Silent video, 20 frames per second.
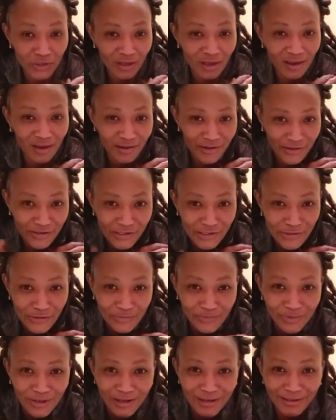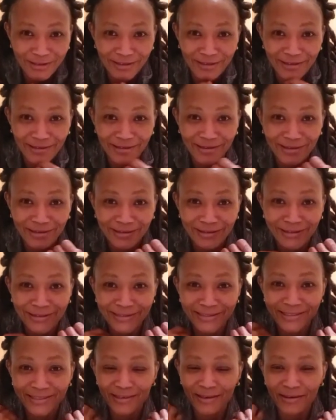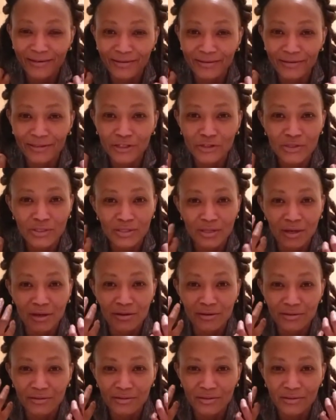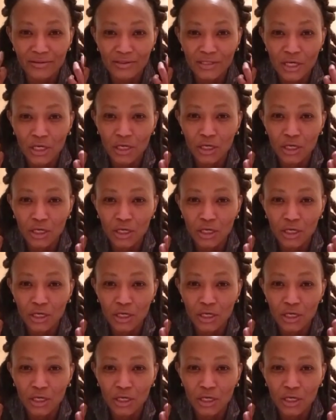the hairs on your body, your skin, your cells,